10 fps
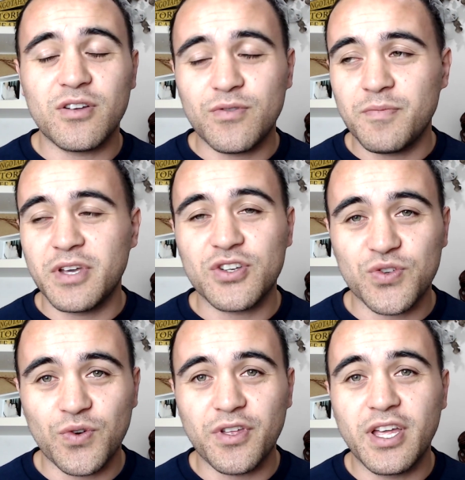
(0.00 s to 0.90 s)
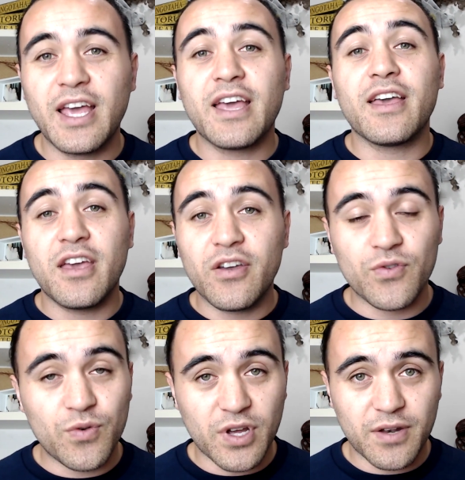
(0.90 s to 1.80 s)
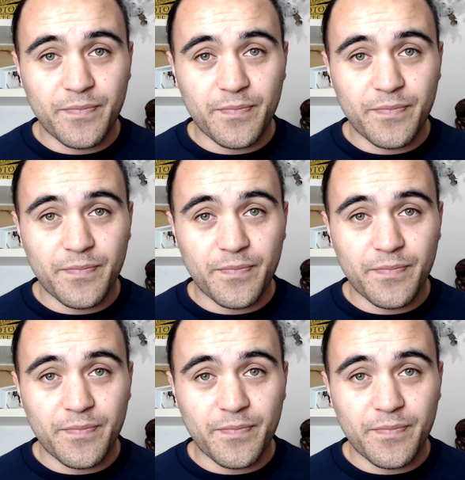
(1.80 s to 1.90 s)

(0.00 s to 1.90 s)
I want to make sure that everyone